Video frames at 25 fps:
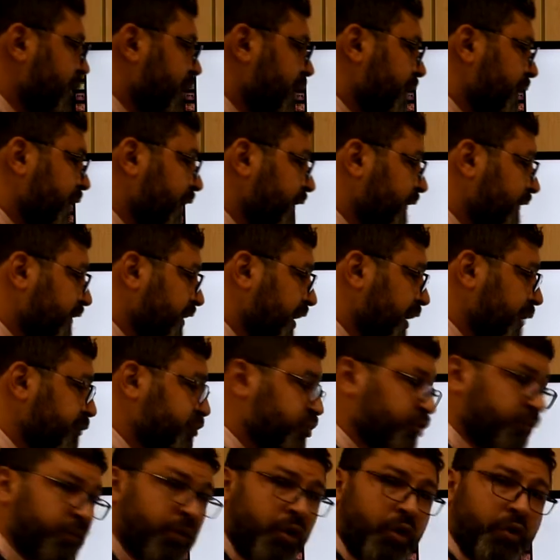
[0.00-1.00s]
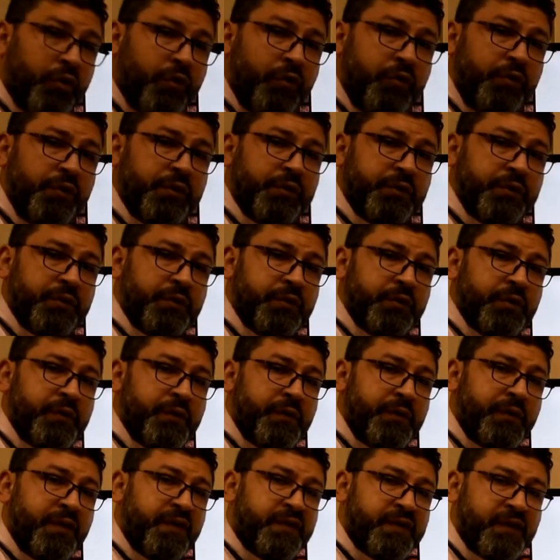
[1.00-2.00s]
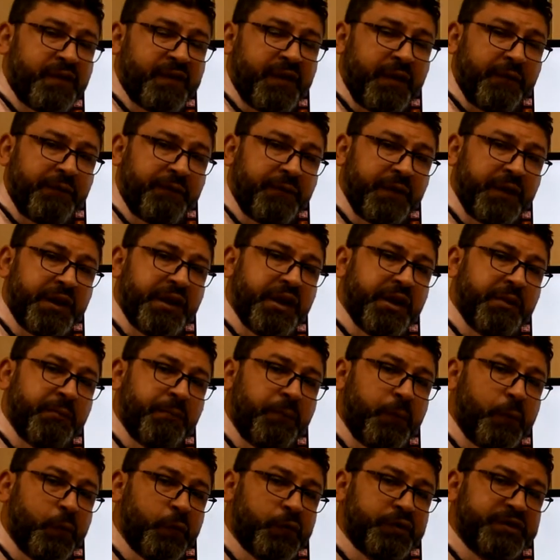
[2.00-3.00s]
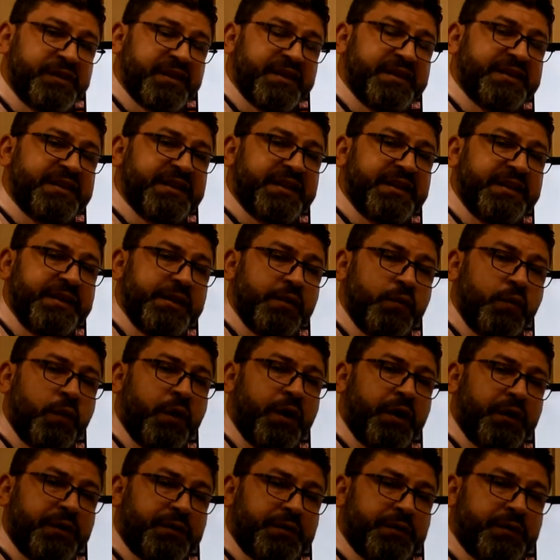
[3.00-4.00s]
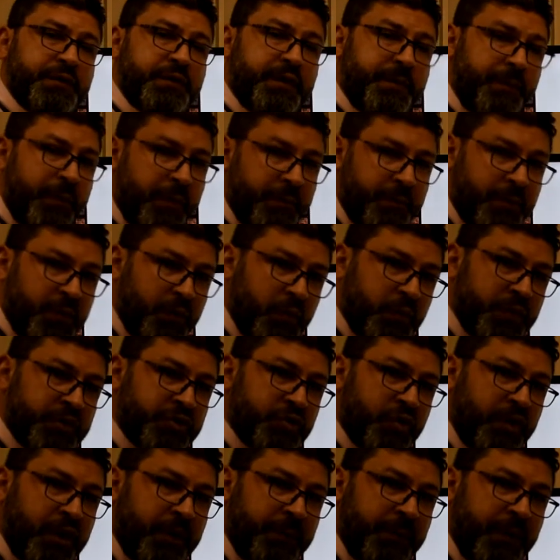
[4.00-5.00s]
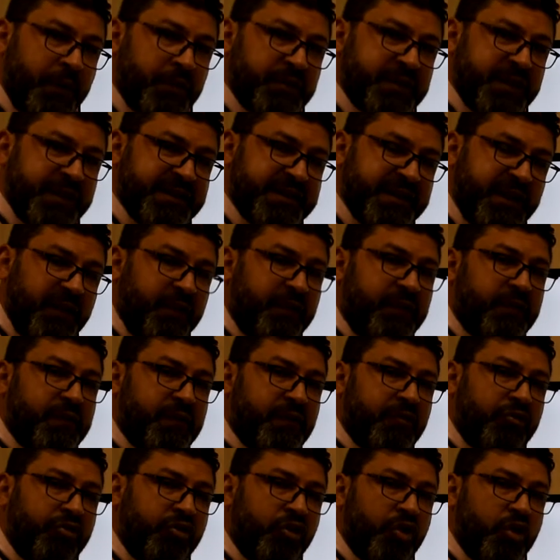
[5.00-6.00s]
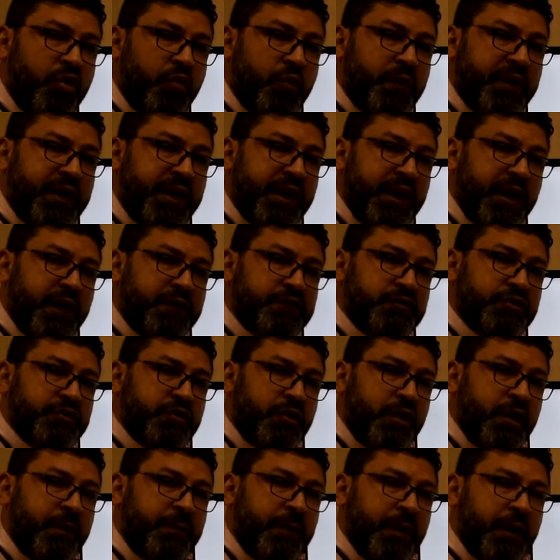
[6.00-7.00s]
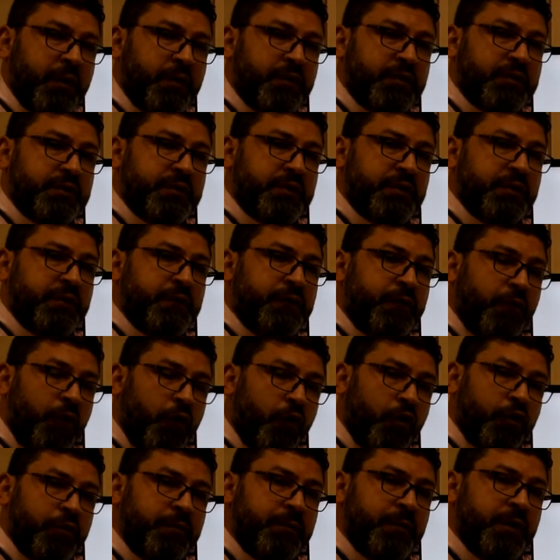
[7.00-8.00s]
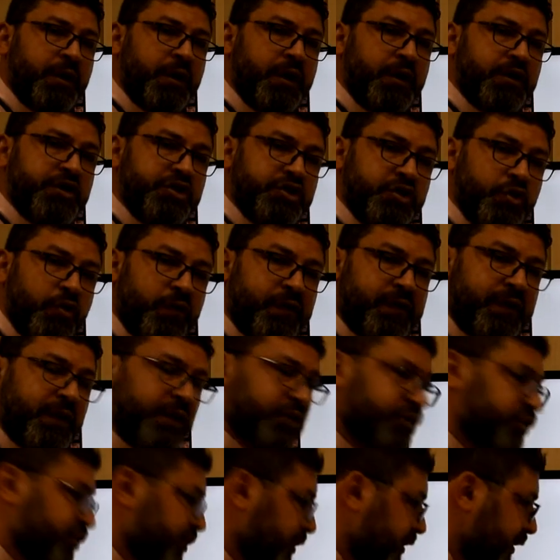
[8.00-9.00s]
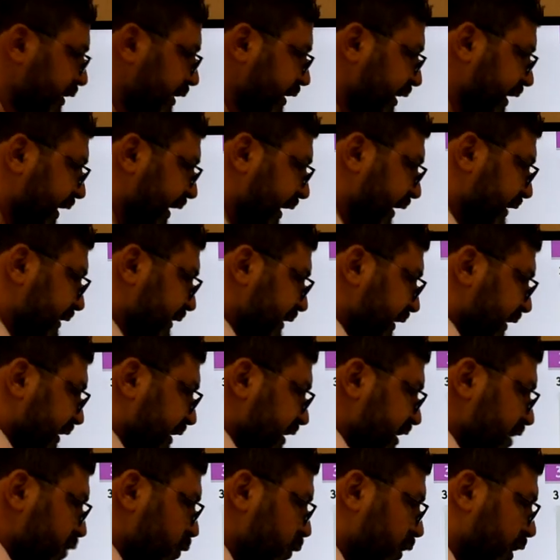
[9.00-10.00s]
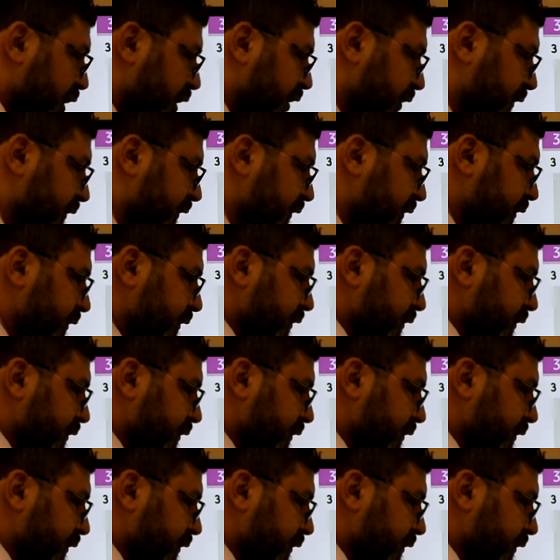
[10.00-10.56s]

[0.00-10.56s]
This time tomorrow, this is a very important keyword. Remember, we talk about a tense, so we have to talk about form, usage, and the keywords.